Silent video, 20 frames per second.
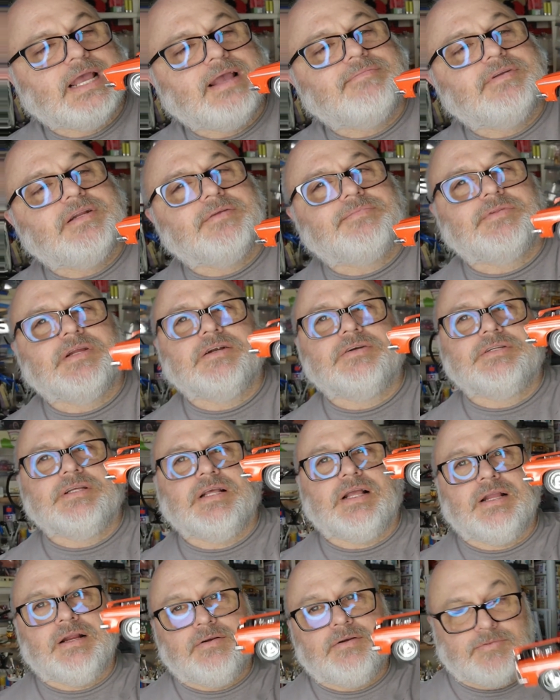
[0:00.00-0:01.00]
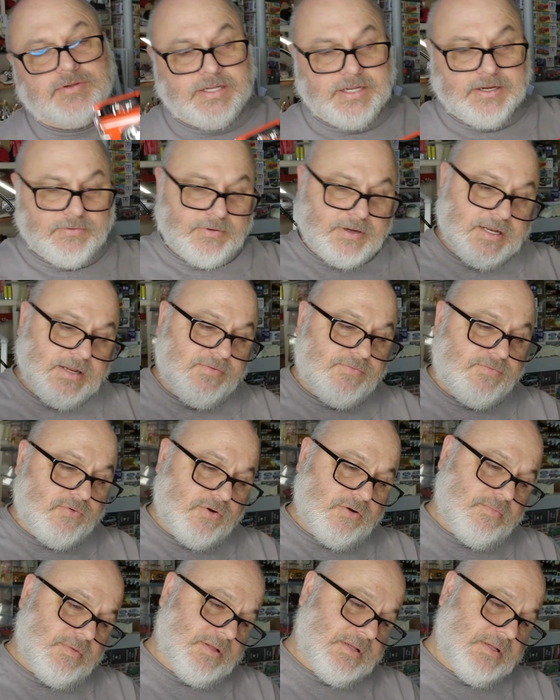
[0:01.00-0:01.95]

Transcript: have it up there till I ever get ready for it.